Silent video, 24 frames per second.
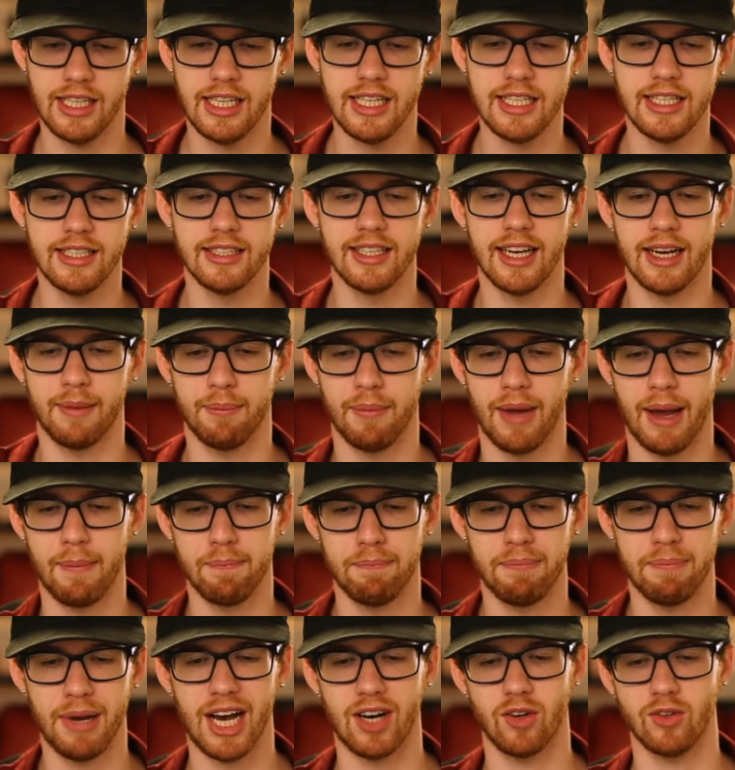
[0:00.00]
the keys out my
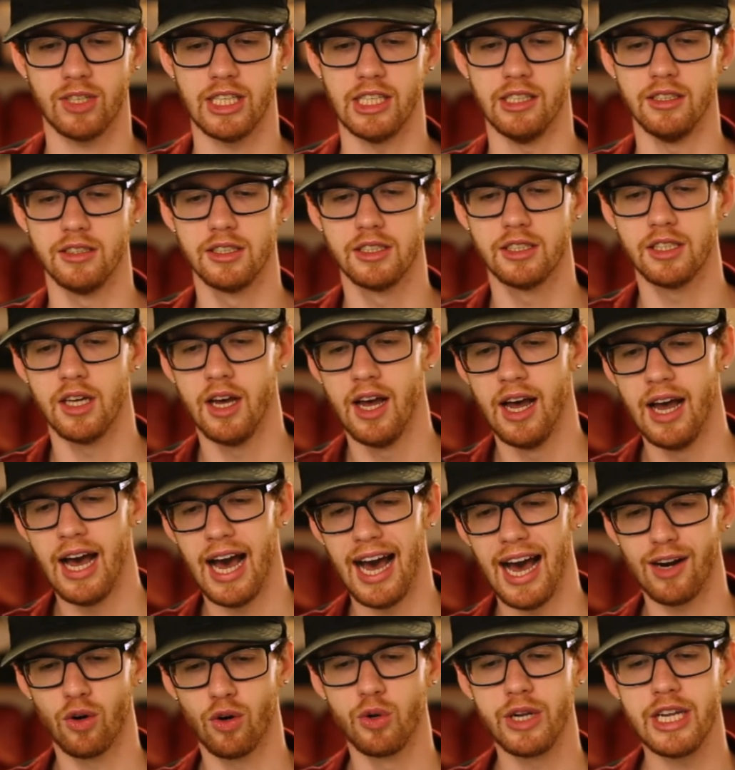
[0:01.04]
pockets.
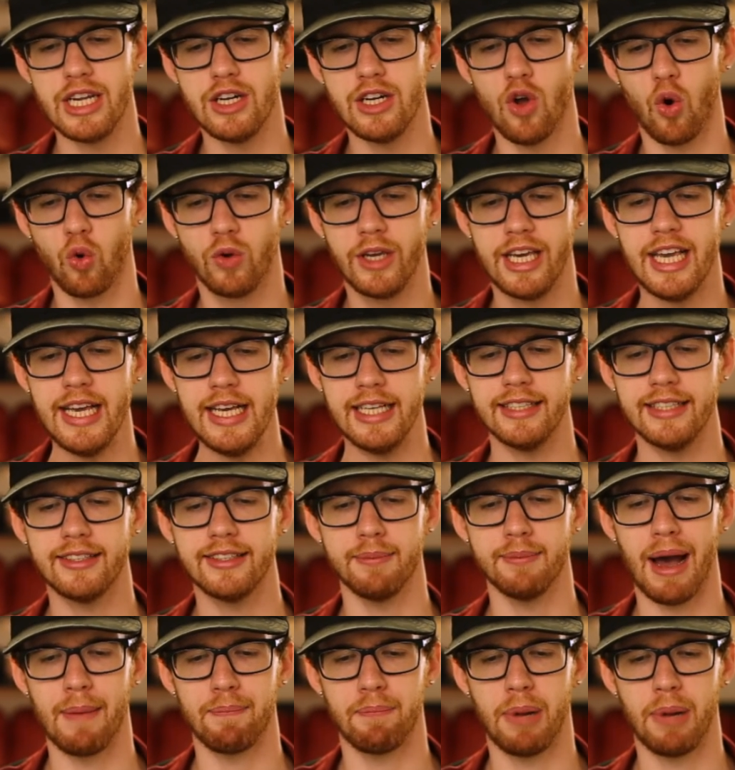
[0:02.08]
I don't need no keys in
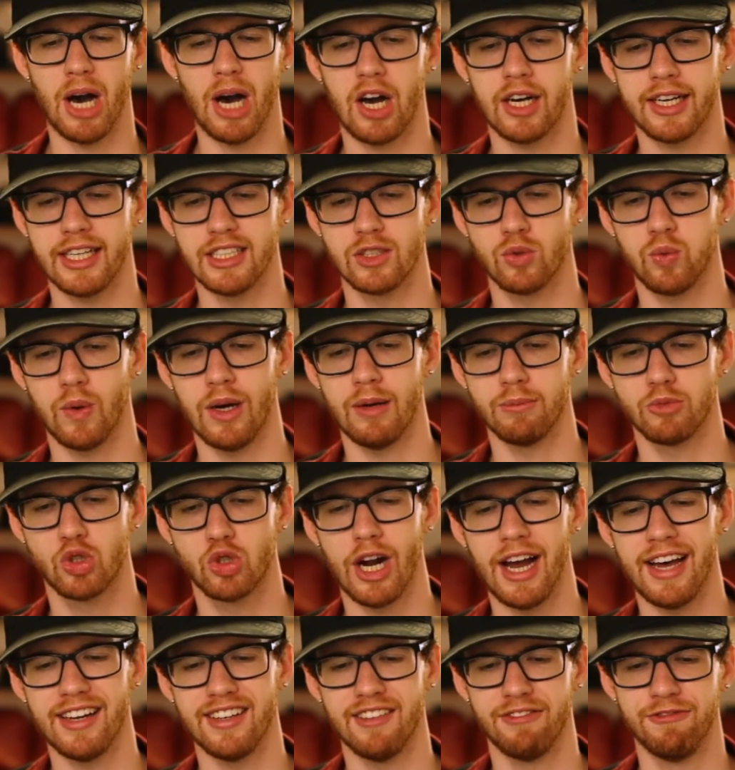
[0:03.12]
my pockets while I'm
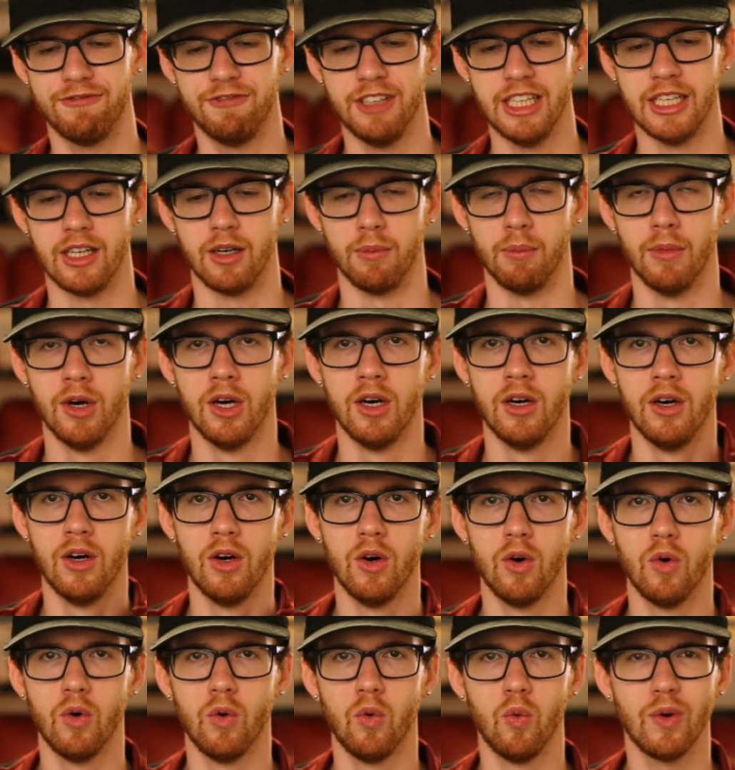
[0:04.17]
trying to film.
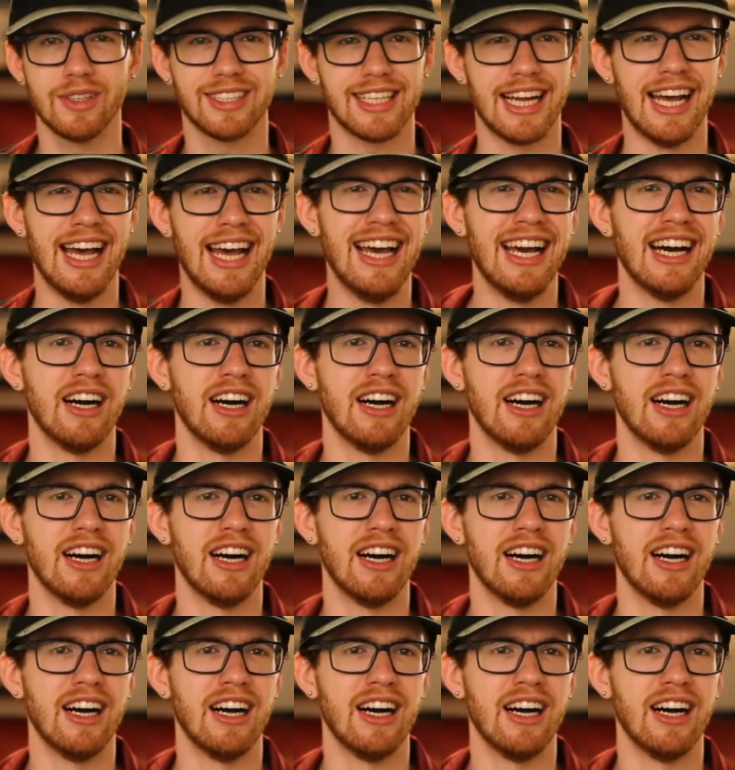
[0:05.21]
What the